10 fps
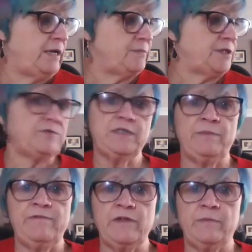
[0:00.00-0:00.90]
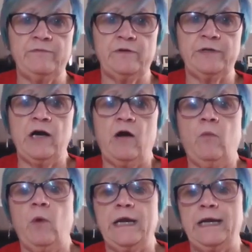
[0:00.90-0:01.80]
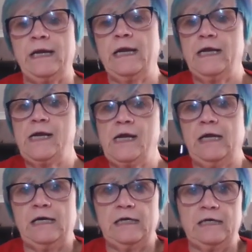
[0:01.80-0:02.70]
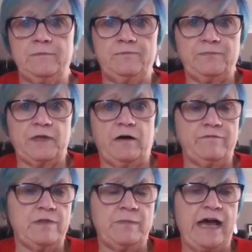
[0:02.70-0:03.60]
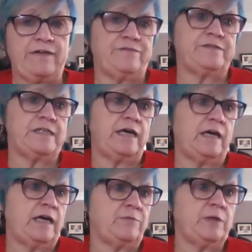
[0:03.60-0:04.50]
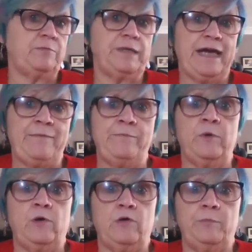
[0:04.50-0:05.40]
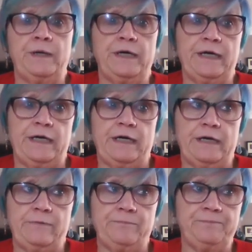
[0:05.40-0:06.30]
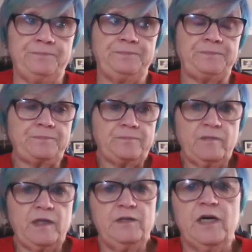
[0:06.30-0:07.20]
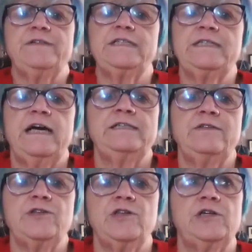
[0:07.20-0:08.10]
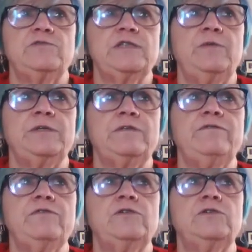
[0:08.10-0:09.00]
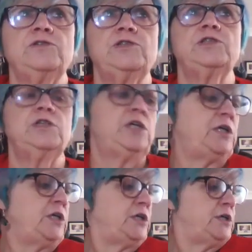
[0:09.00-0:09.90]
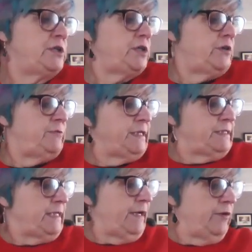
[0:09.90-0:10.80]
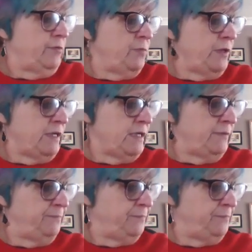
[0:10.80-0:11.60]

So some of them I've only got one of them left. I will be getting more, but not this side of the shows, I wouldn't have thought. So let's get on with it.